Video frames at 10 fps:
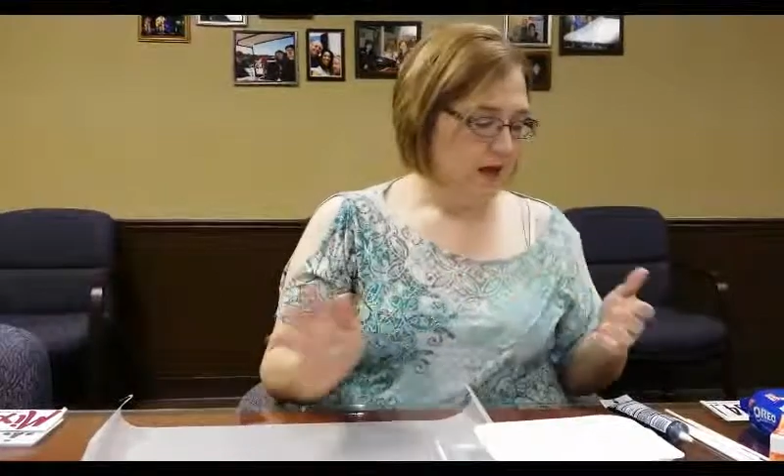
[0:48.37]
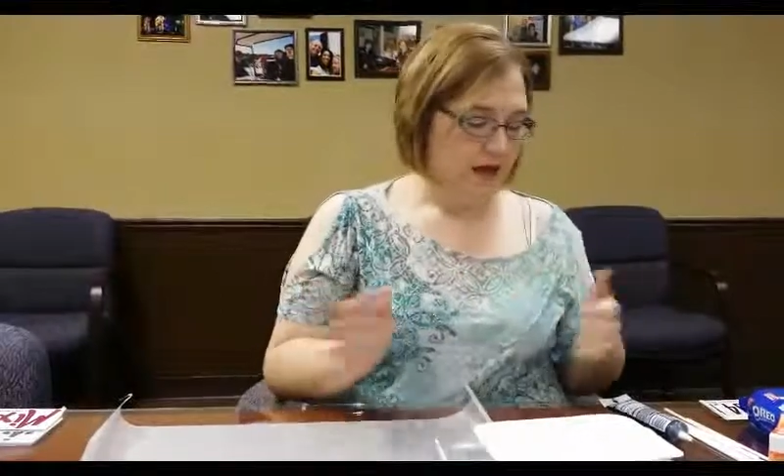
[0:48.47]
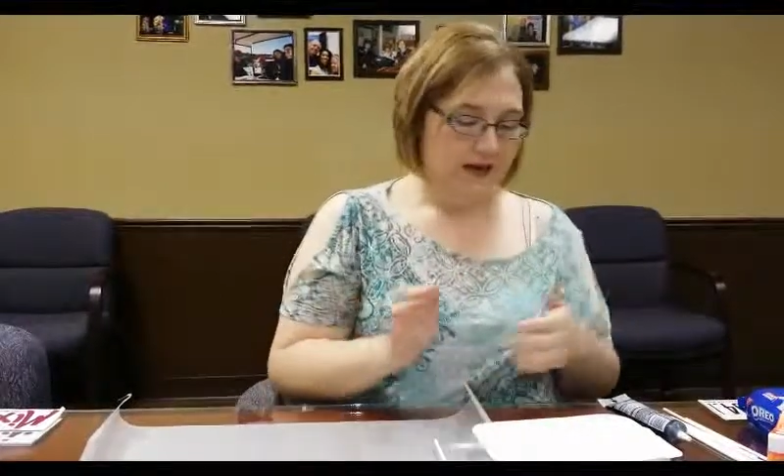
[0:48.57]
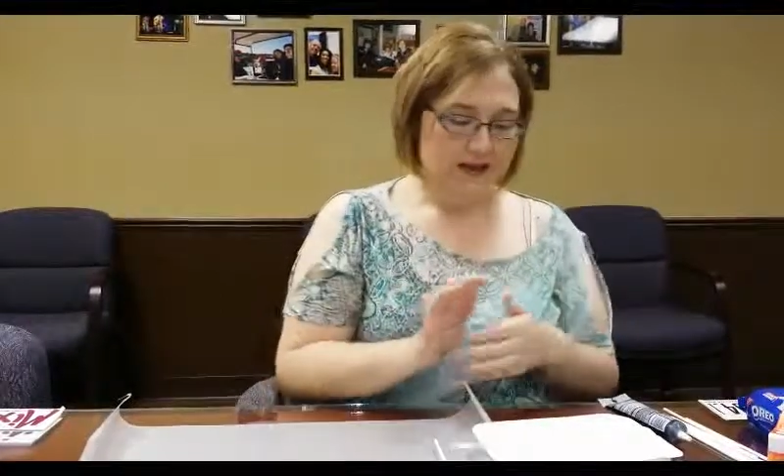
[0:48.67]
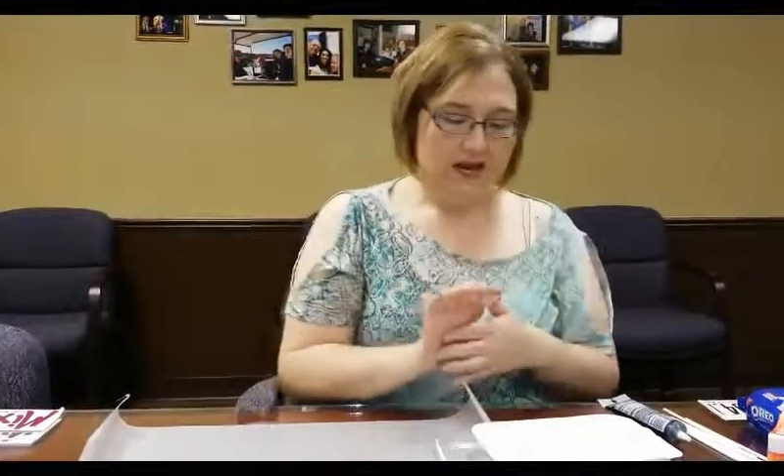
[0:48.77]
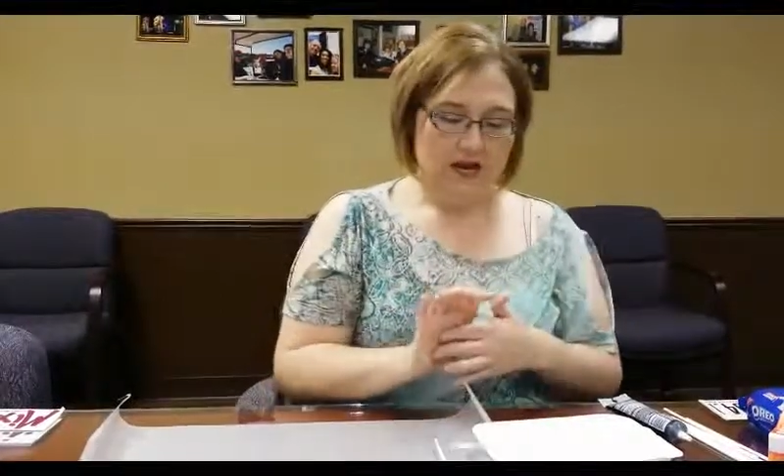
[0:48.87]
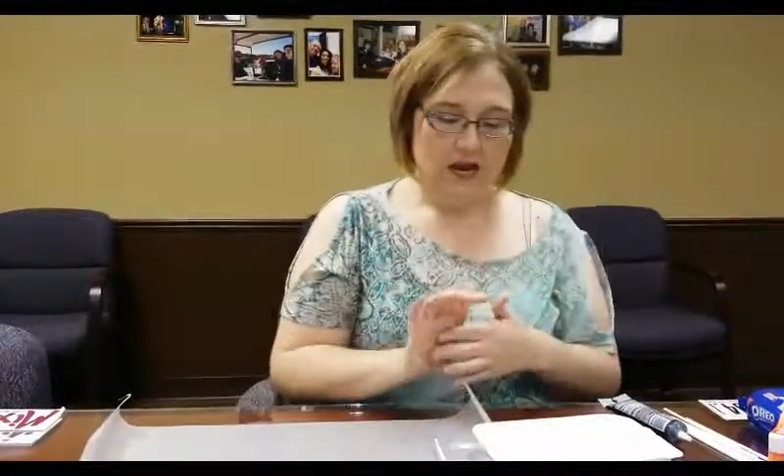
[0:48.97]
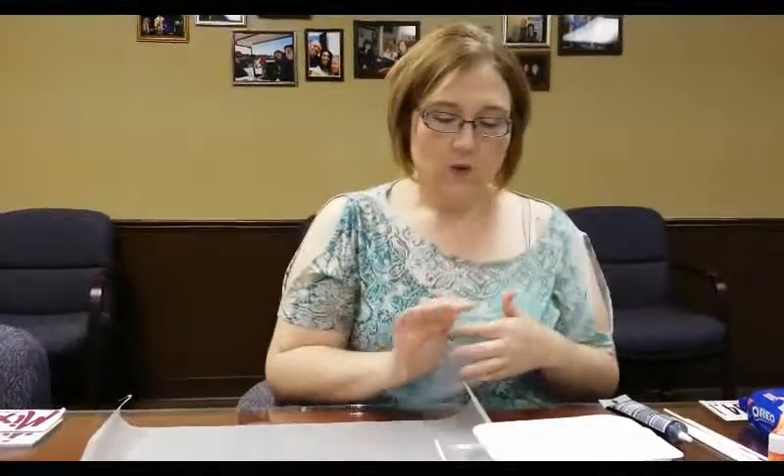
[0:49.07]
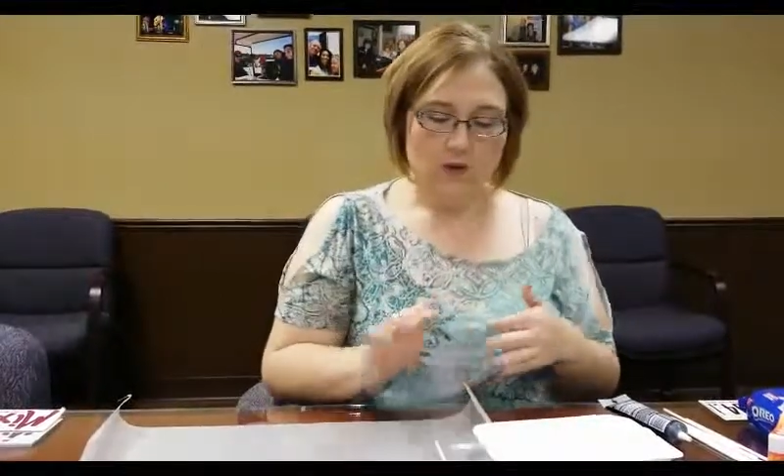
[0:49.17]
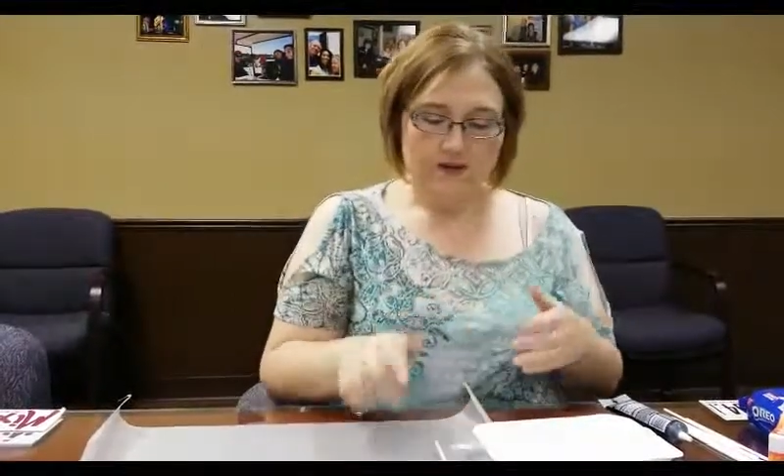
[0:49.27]
And then
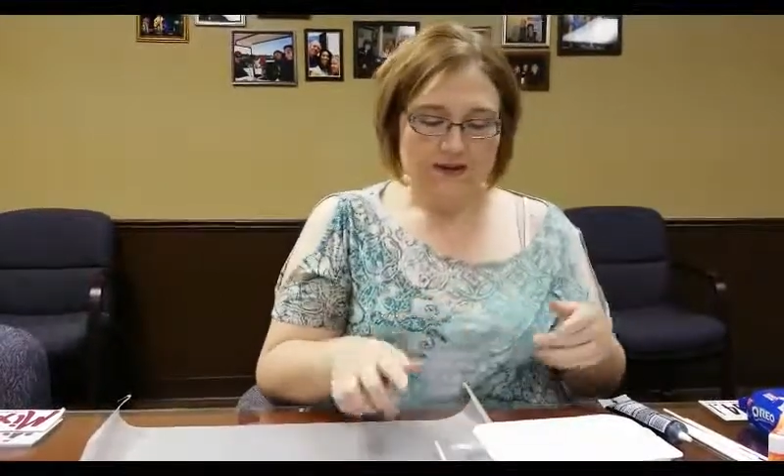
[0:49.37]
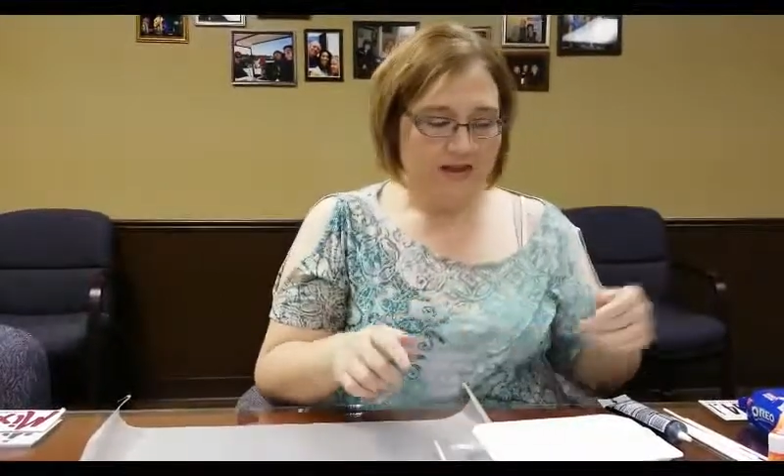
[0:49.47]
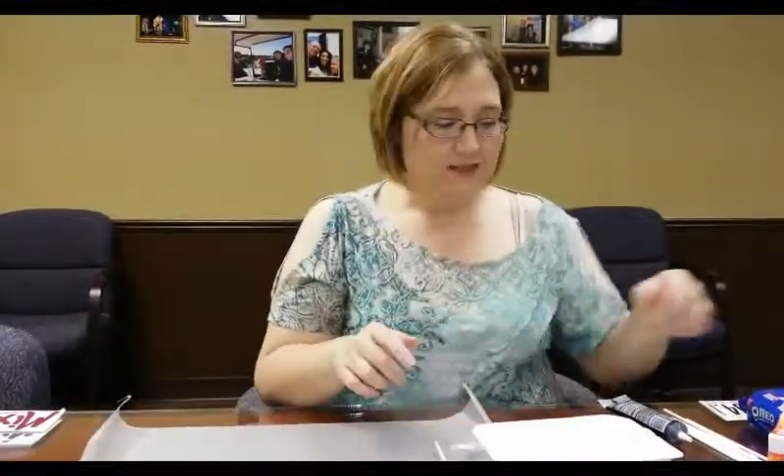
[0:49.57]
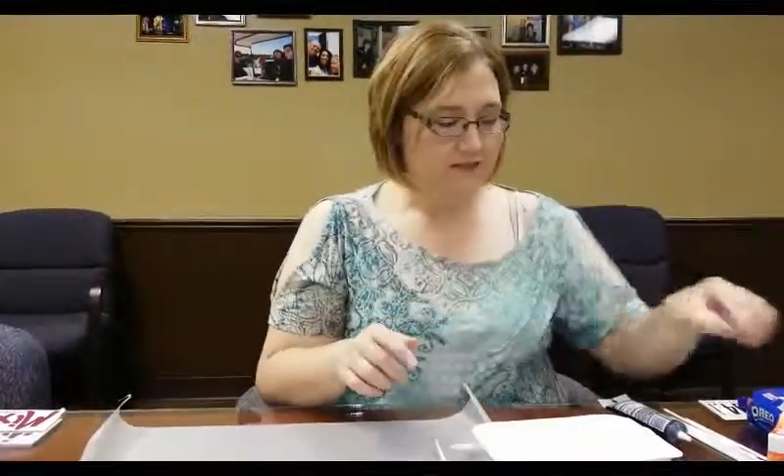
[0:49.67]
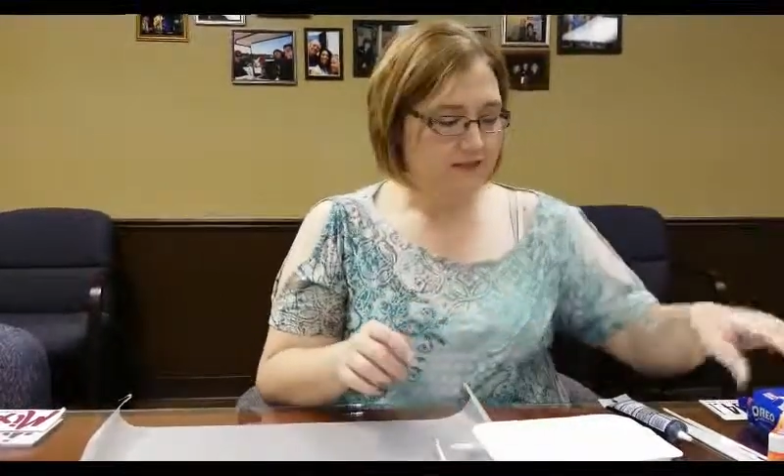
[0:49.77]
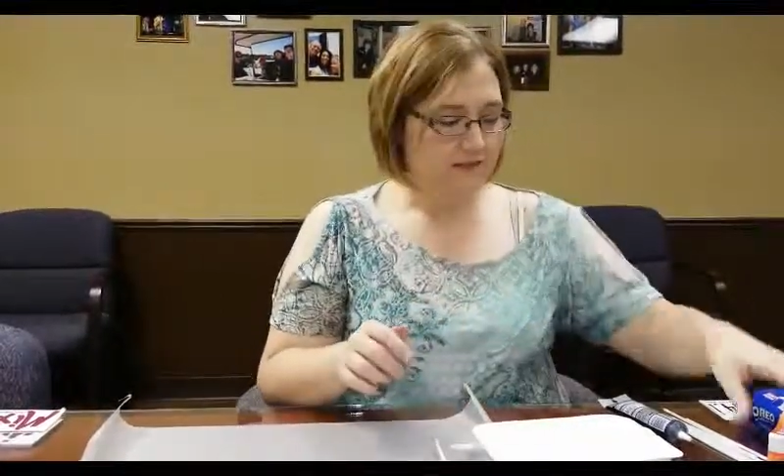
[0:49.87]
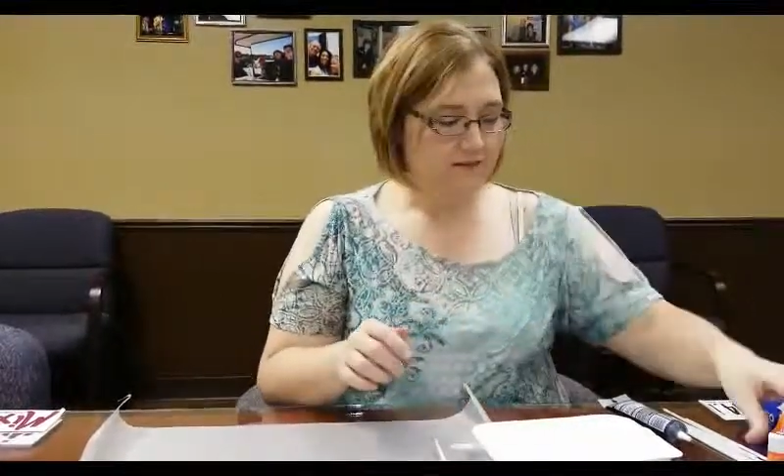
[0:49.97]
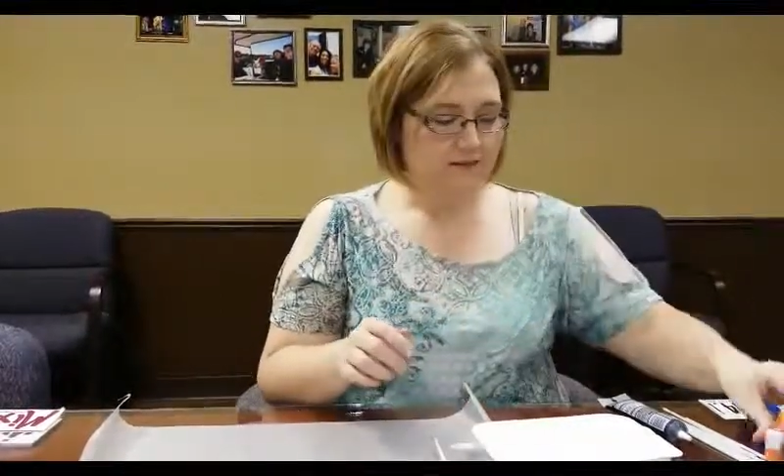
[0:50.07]
uh, once that's done,